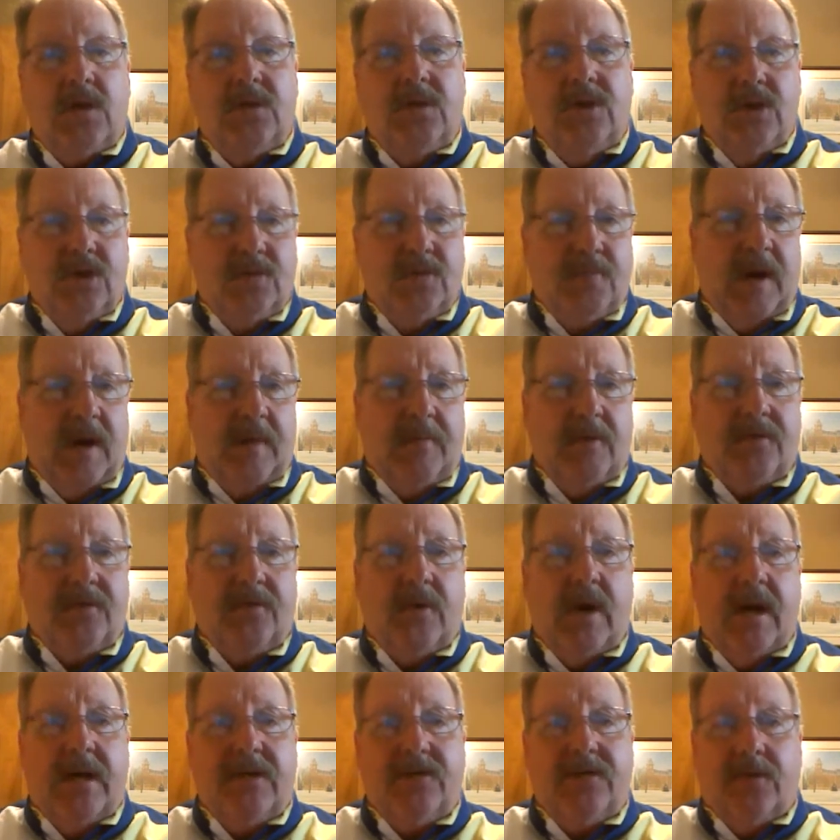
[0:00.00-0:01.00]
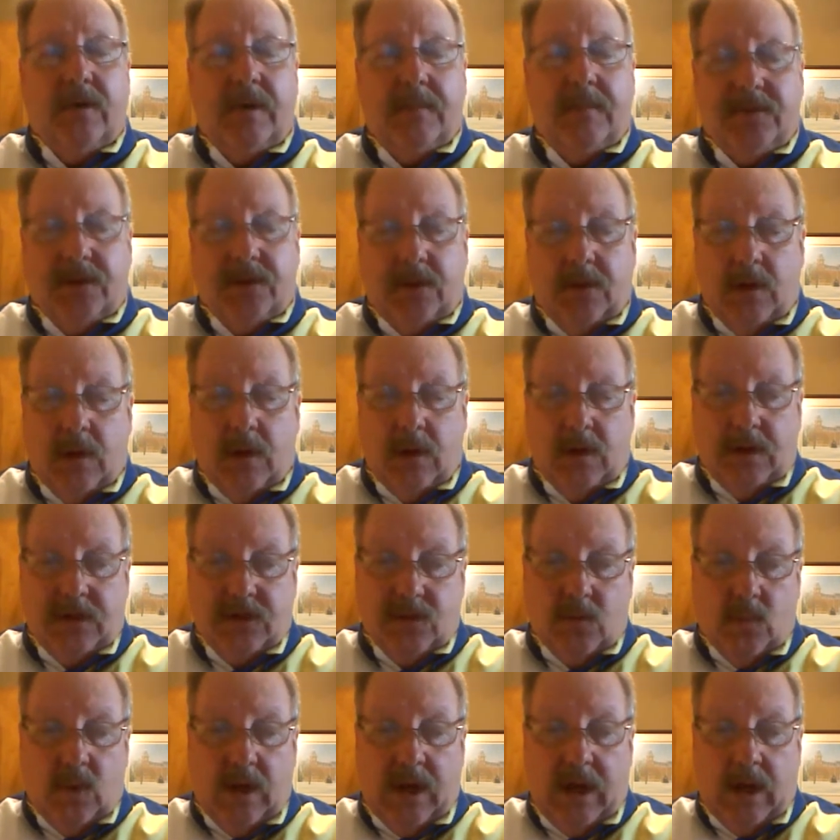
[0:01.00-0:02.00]
newspaper transcripts and all
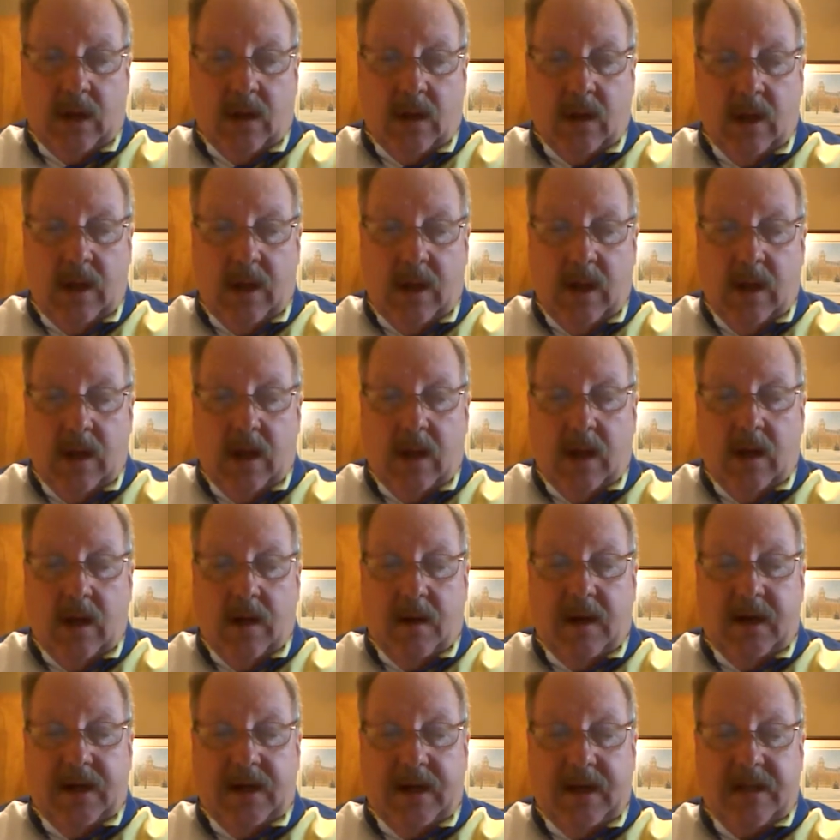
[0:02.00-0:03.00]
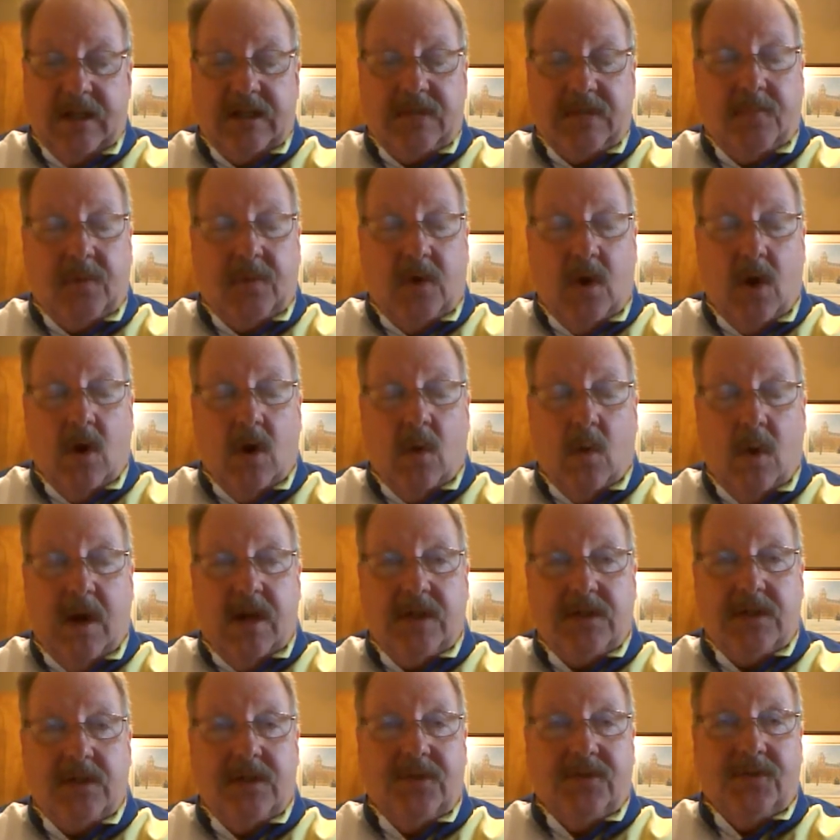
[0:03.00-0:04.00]
as well. Again, that's
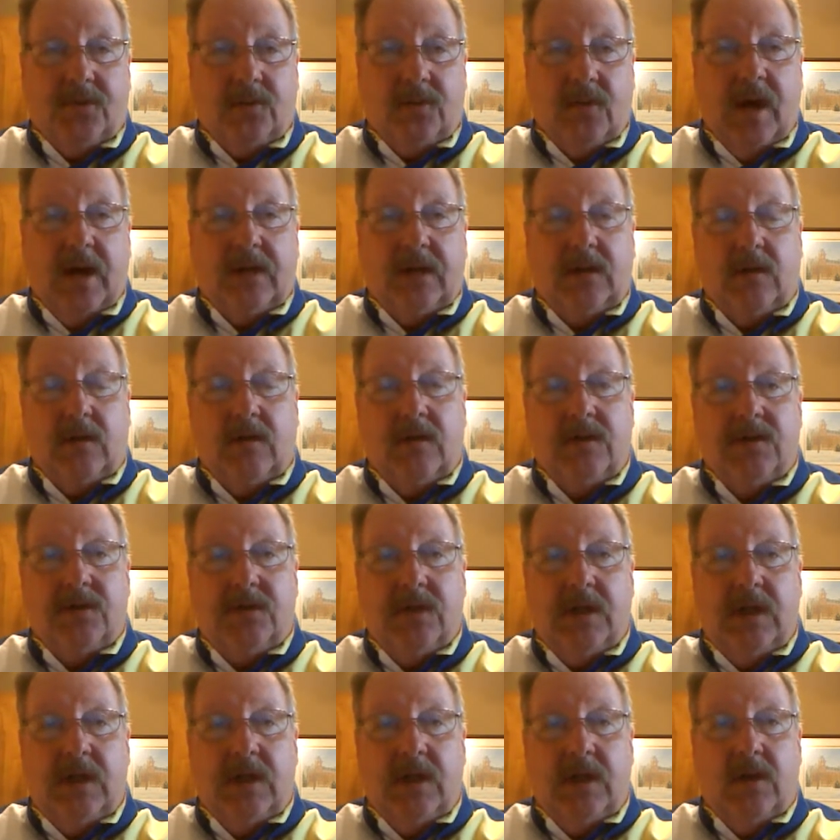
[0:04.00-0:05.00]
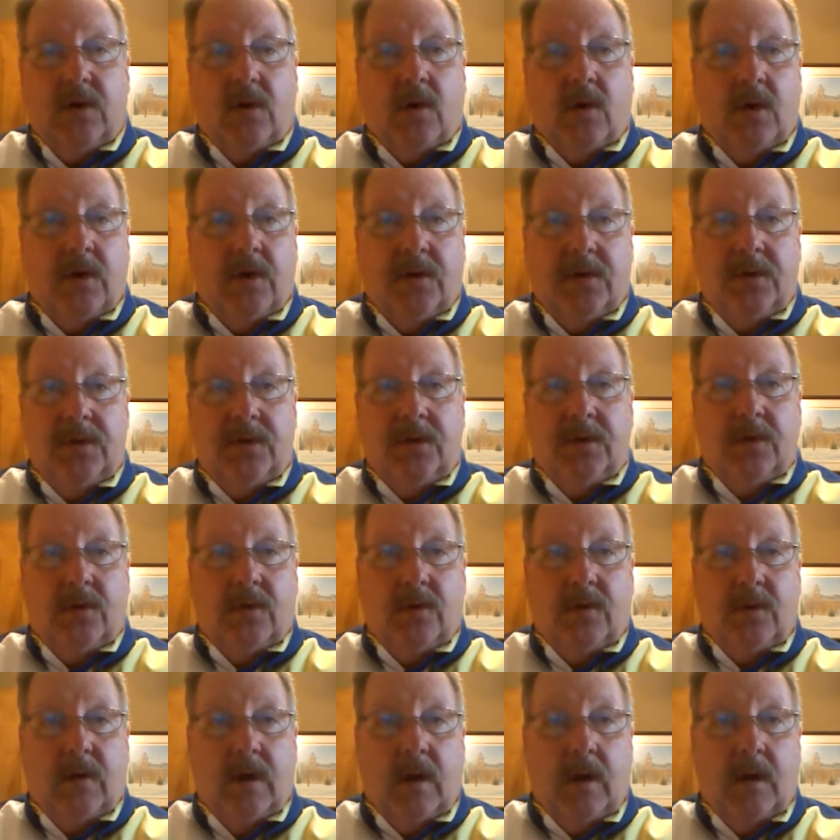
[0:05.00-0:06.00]
ProQuest Direct. You can see it on
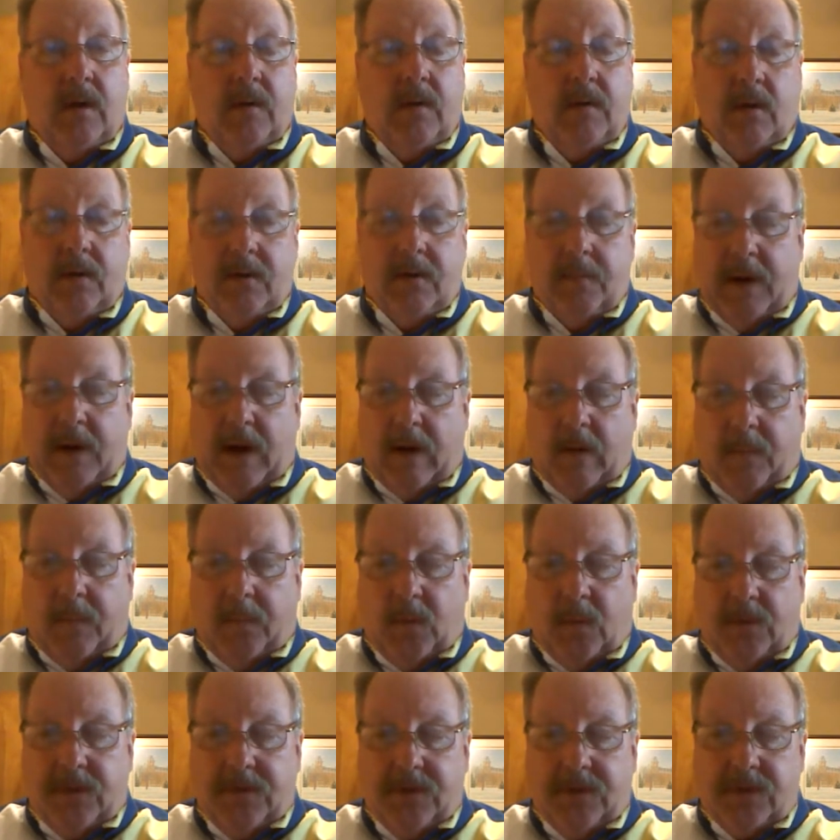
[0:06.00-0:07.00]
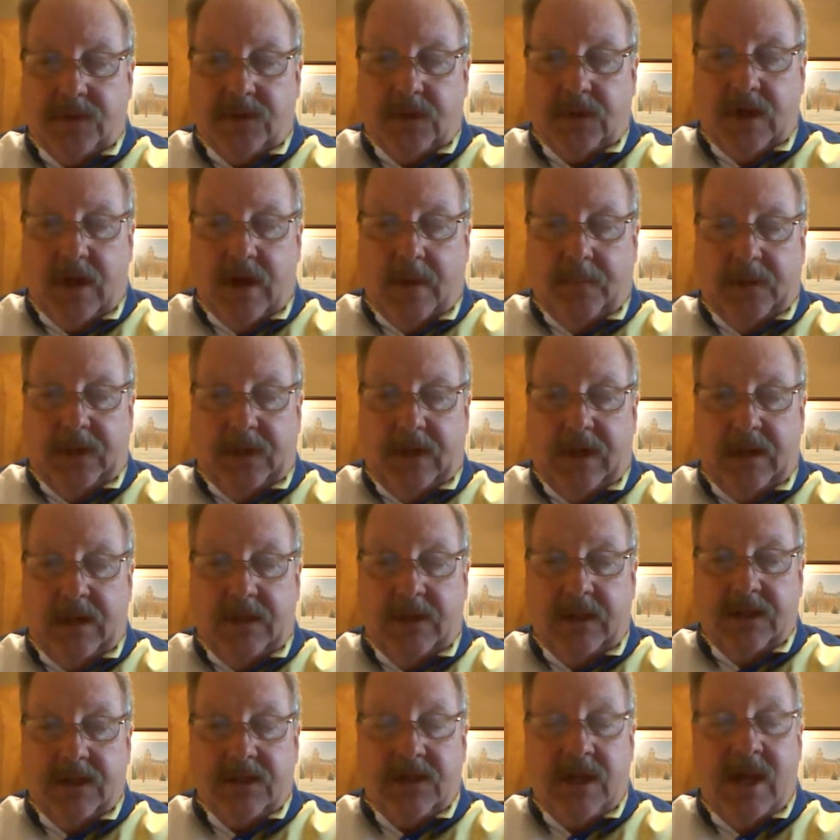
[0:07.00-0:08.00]
your on the PowerPoint that's
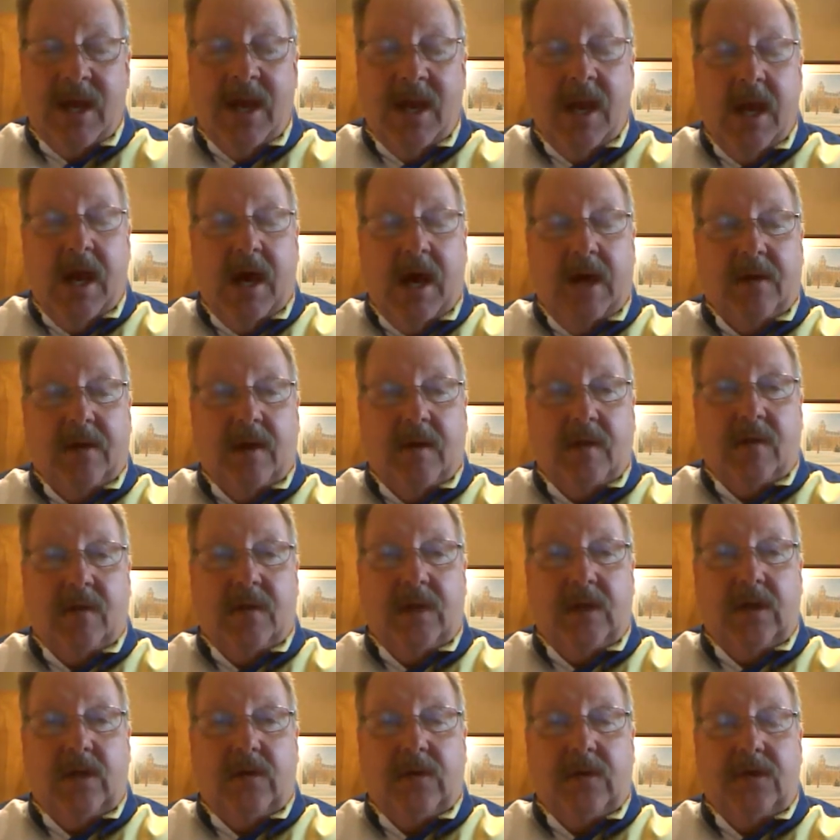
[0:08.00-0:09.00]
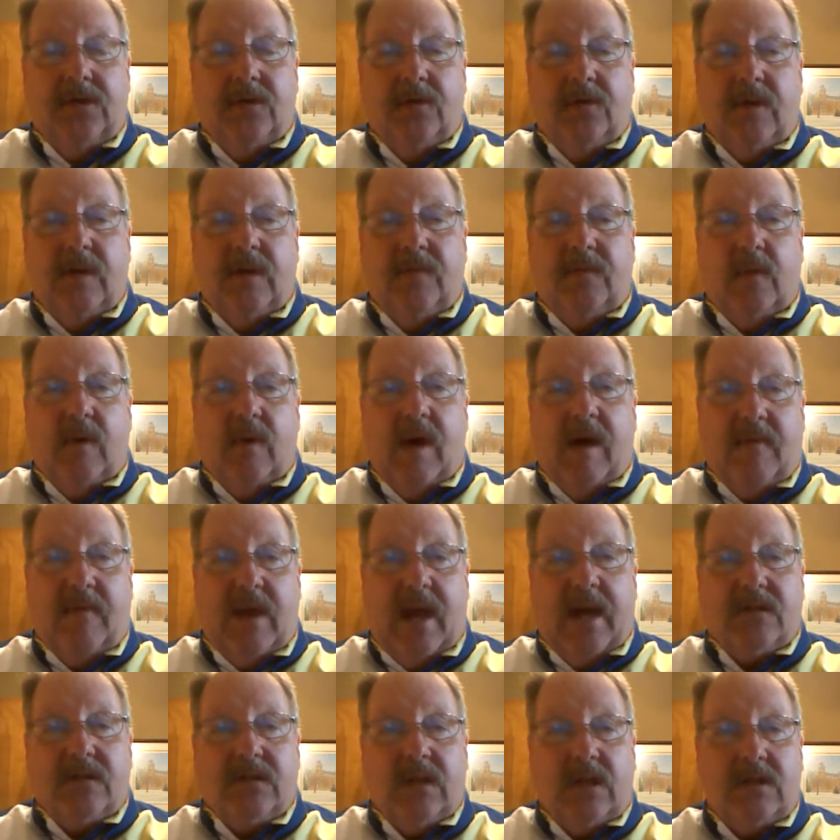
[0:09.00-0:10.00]
accompanying this. Another thing you can do, if you have
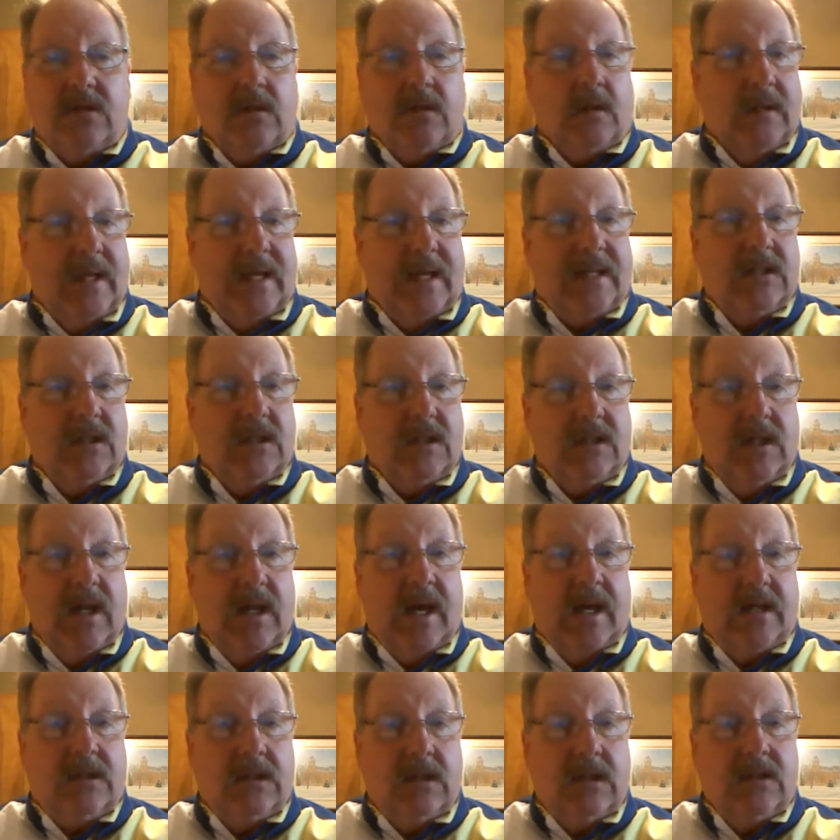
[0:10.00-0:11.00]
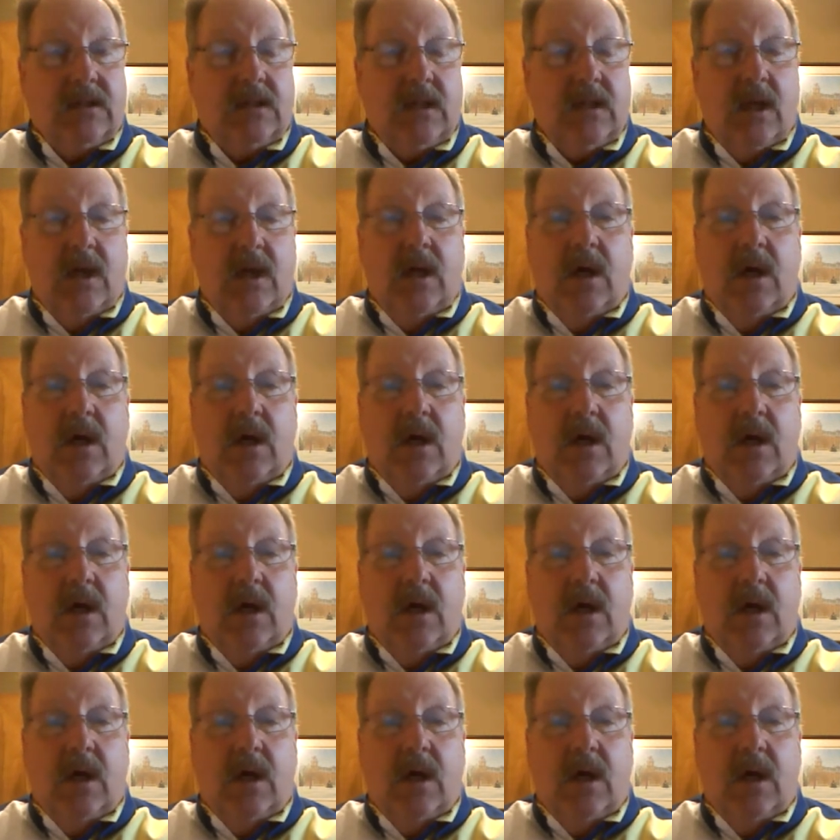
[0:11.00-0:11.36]
access to LexisNexis,